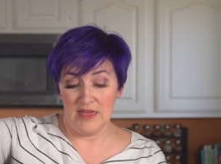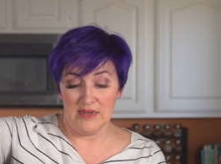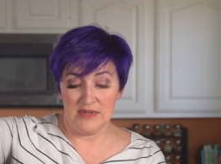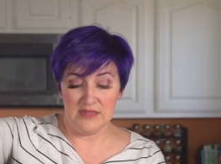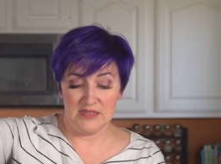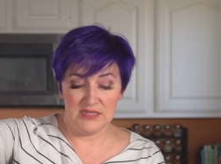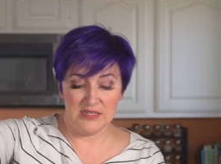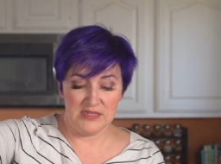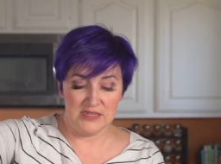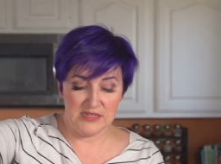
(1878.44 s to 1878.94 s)

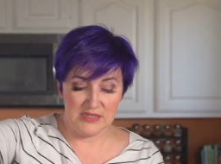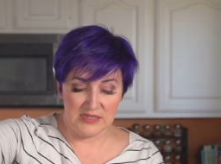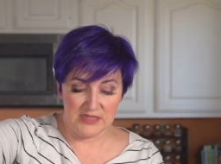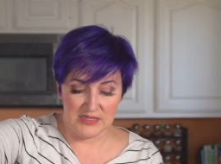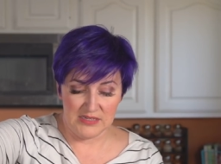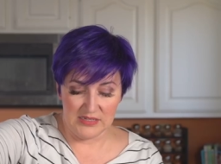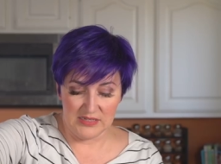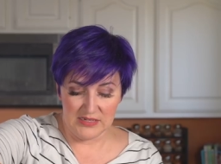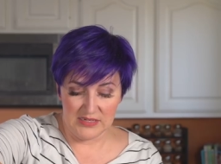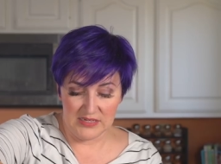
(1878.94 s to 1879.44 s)

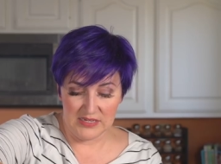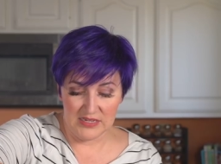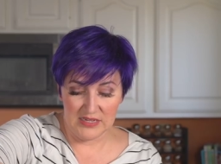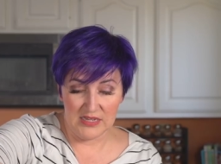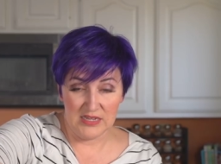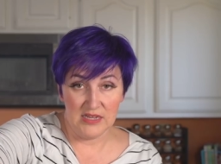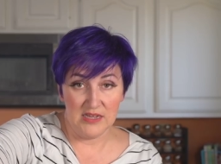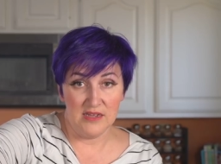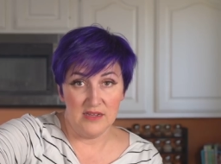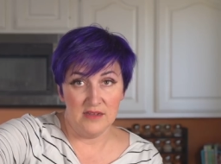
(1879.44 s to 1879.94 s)

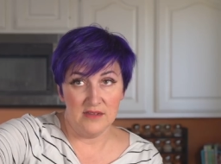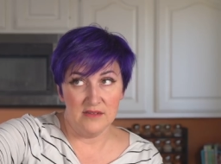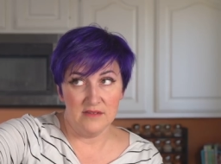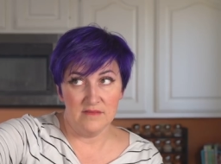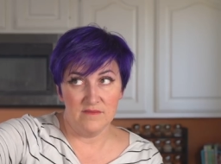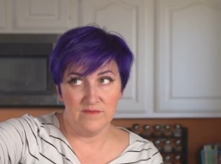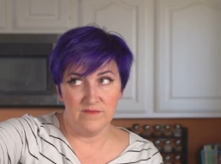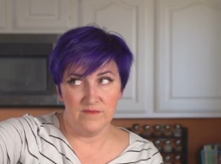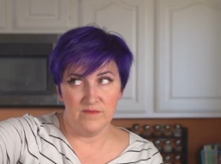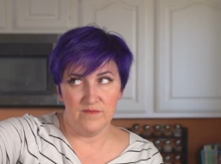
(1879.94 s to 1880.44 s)
to
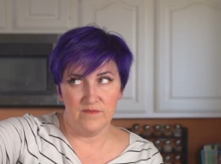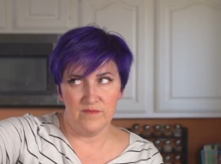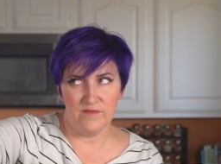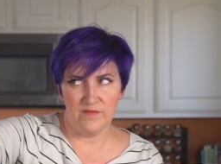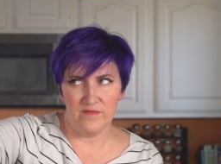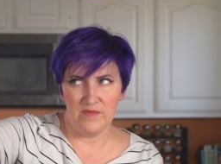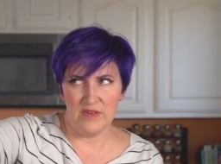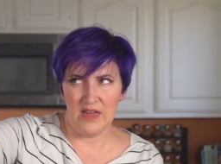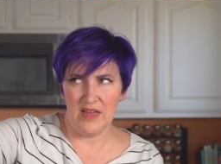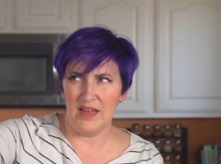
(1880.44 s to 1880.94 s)

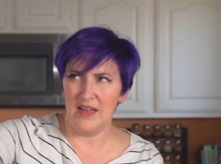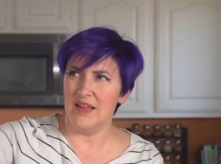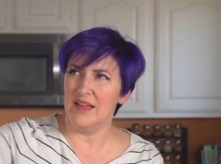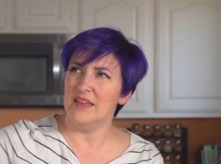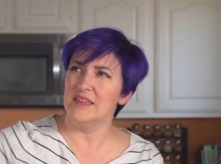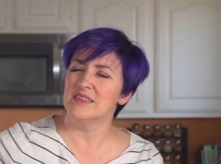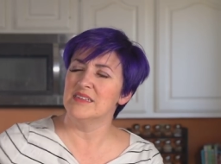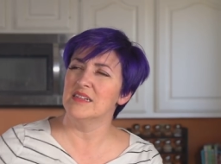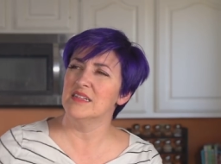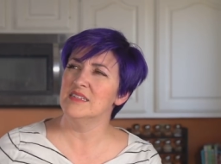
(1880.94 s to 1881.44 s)

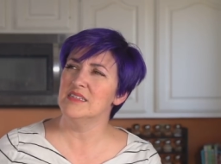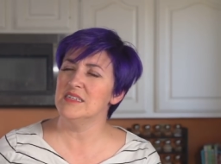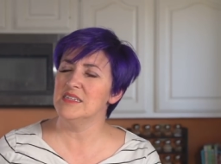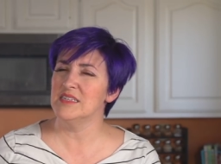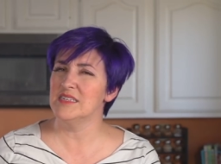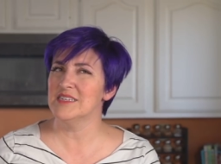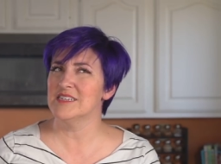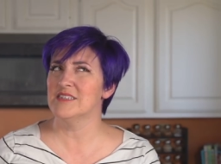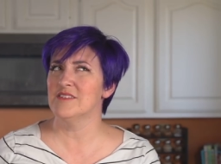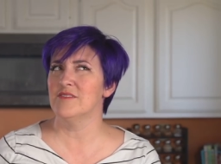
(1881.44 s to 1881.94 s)
is Lindsay
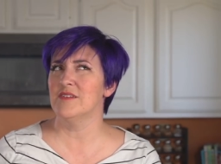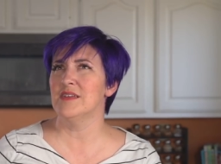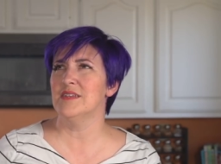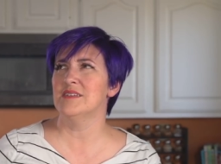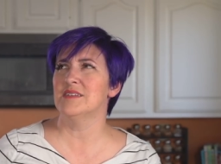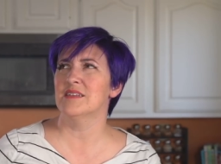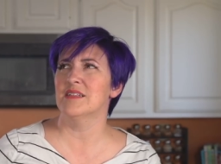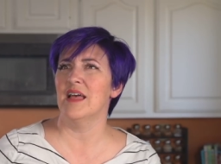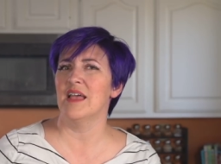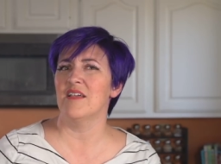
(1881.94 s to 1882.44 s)
6 feet?
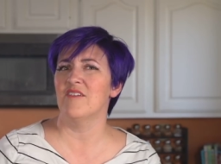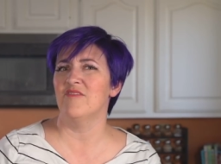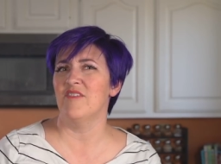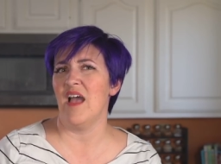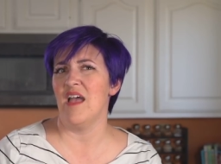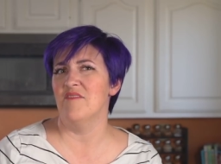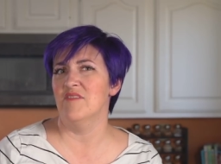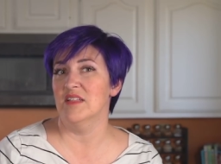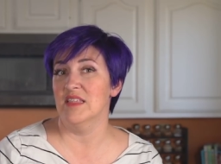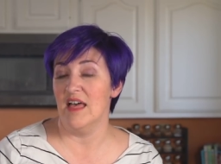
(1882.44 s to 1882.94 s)
To like
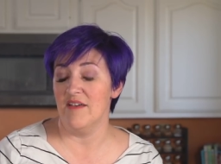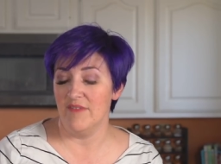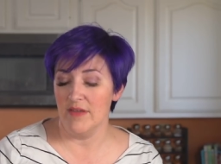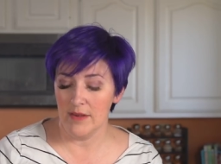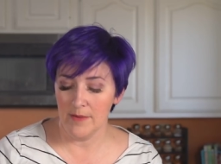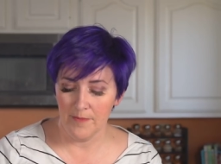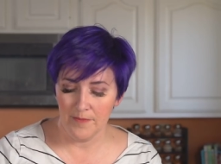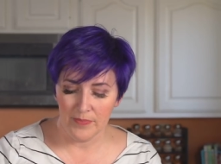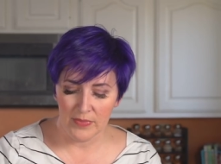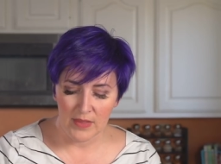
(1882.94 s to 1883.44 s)
5'11".
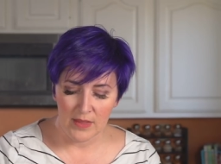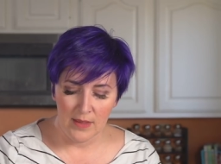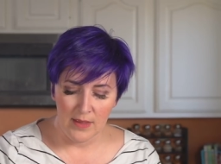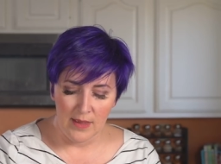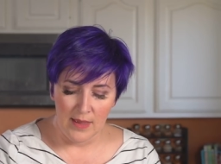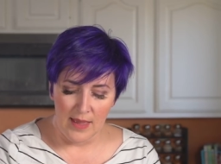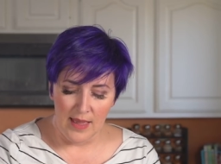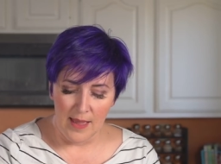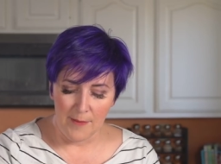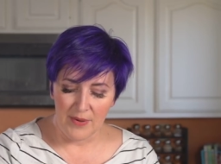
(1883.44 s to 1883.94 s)

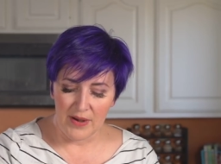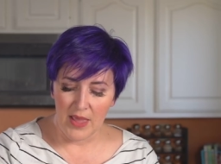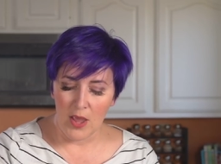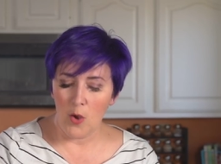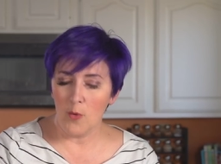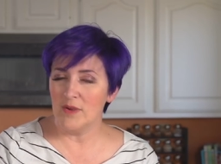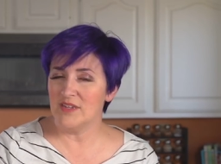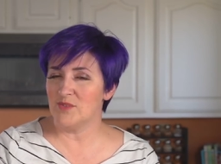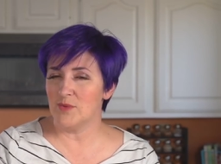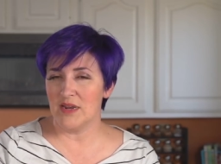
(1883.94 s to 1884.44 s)
But I
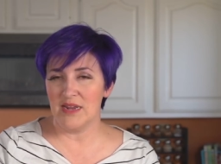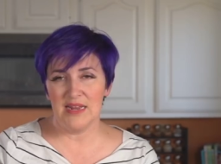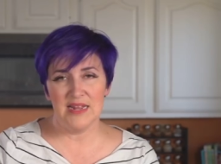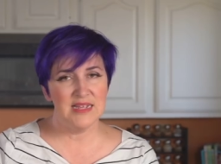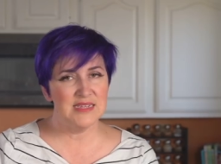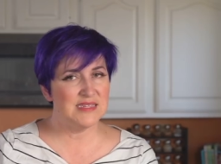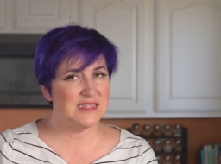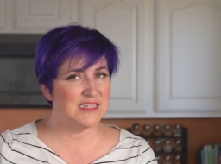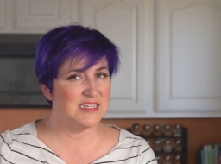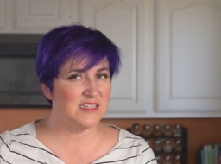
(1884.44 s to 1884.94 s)
always wanted to
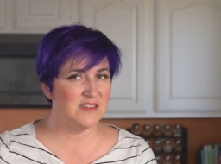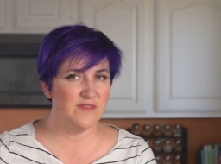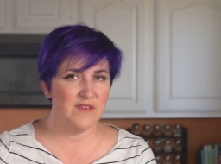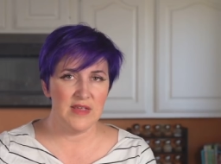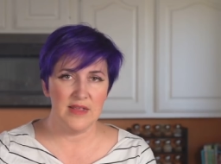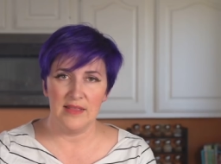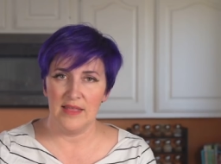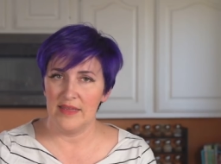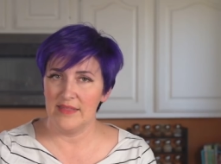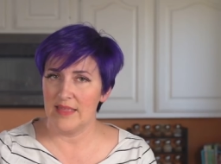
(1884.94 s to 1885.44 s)
hit 6 feet.
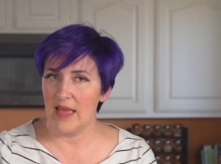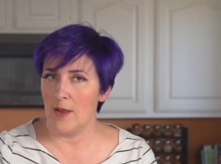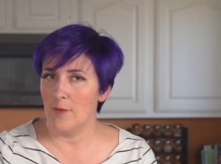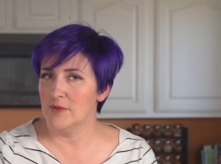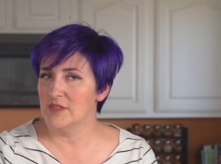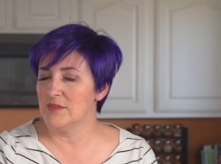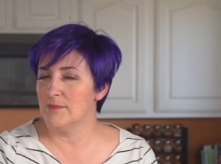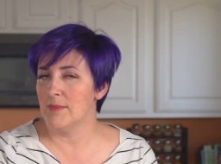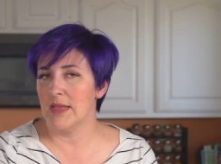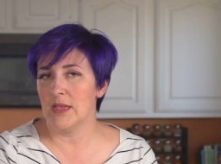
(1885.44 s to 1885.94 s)
Like, that
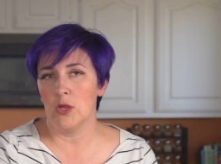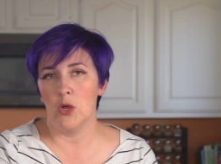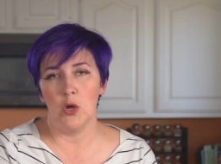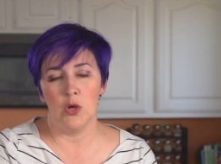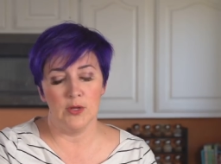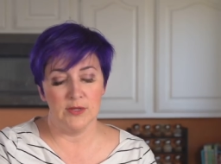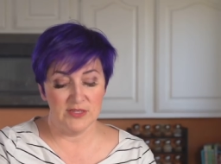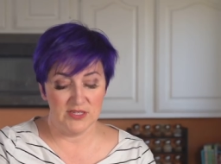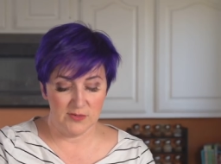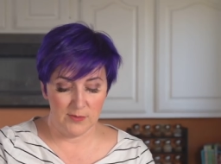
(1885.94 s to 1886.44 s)
was my
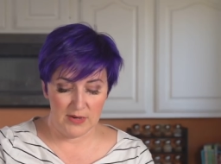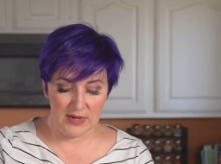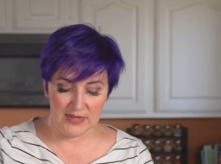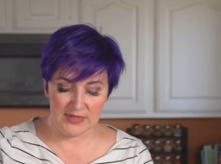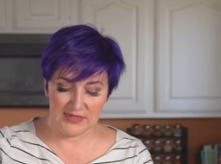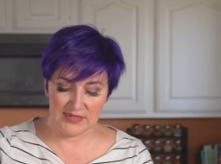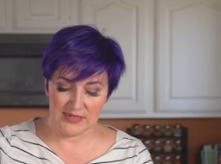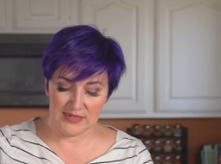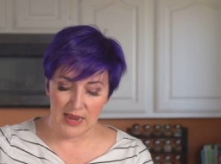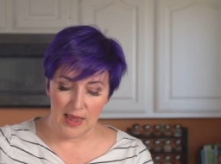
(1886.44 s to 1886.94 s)
goal. So when I
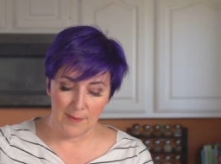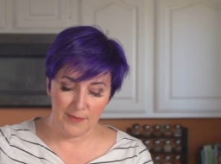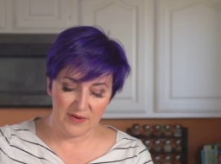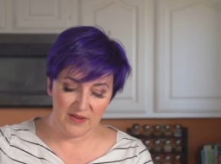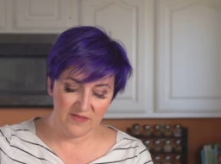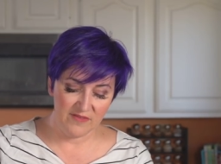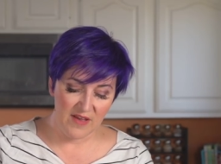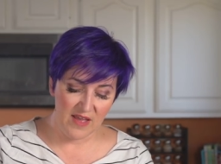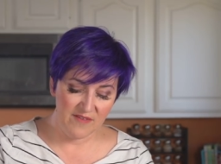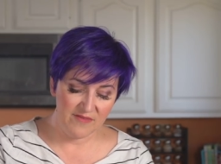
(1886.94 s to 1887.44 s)
stopped
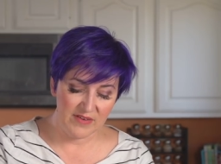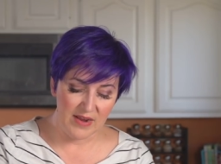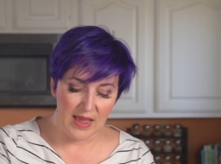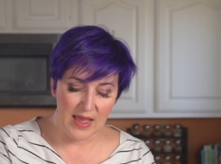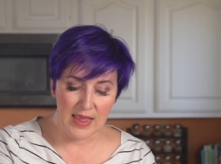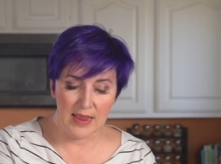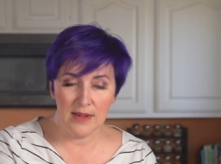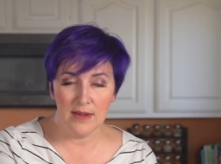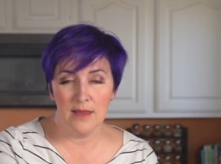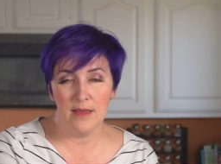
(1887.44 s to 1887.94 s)
at
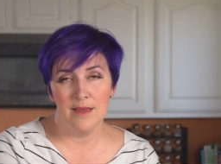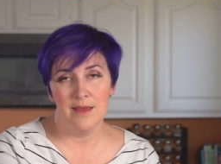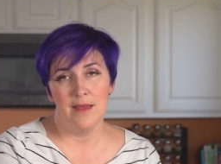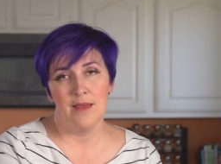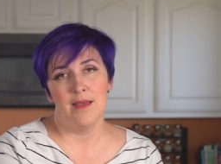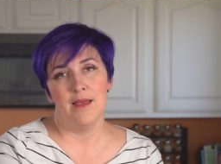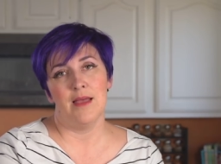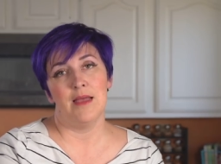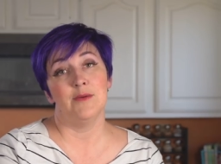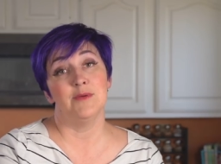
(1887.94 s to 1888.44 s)
5'9",
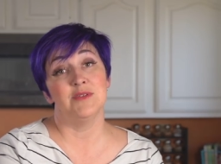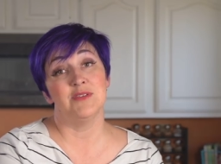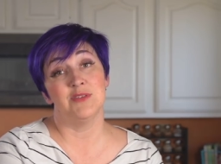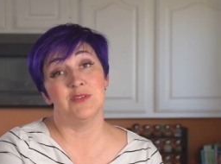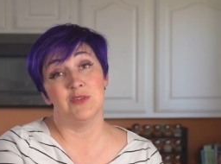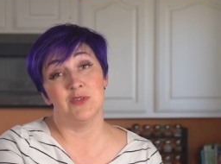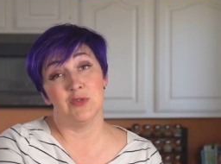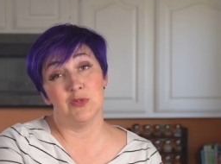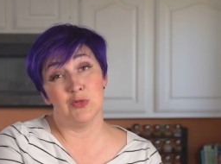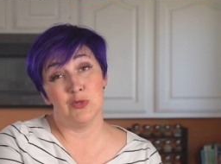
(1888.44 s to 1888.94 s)
I was
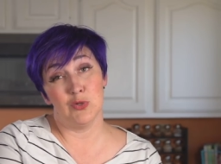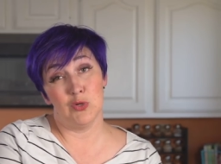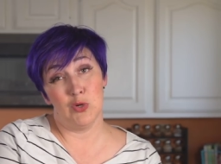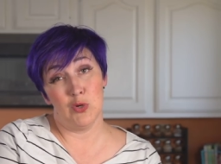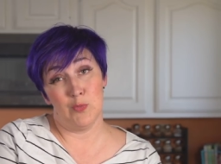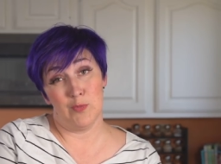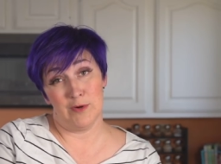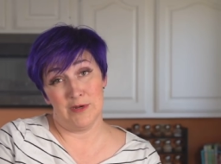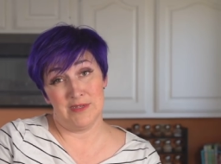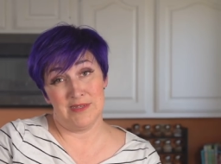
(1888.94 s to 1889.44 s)

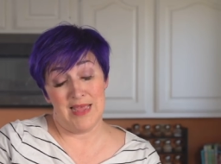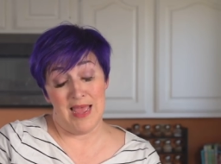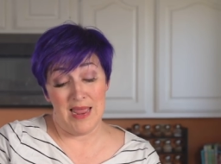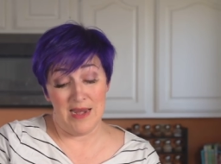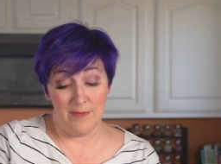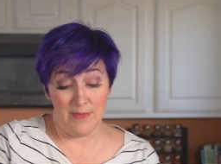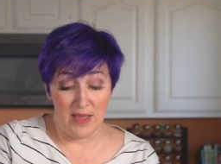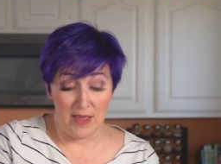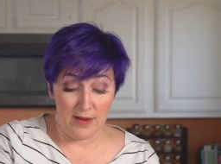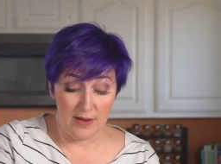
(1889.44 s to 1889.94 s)
super sad
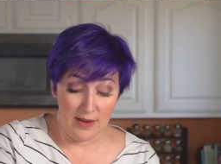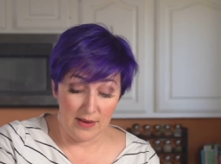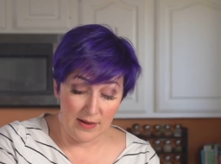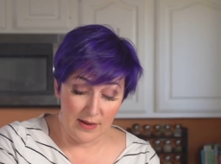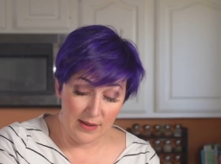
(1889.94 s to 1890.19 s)
about it.